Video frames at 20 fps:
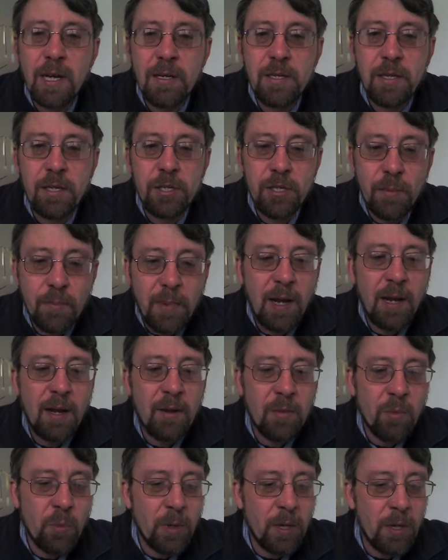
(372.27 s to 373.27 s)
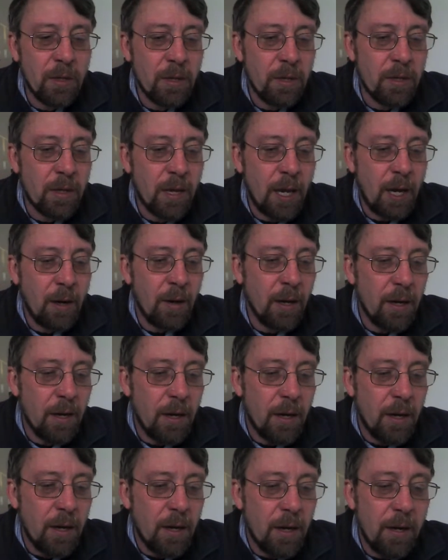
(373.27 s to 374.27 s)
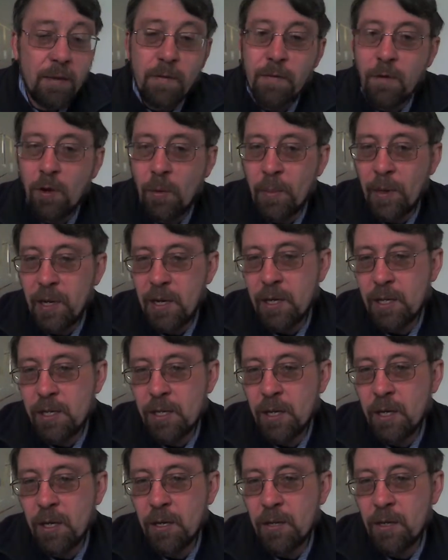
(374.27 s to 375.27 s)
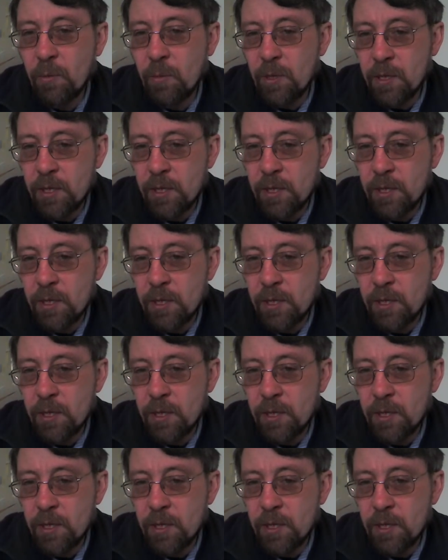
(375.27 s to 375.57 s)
former intern that was here at Longburn School.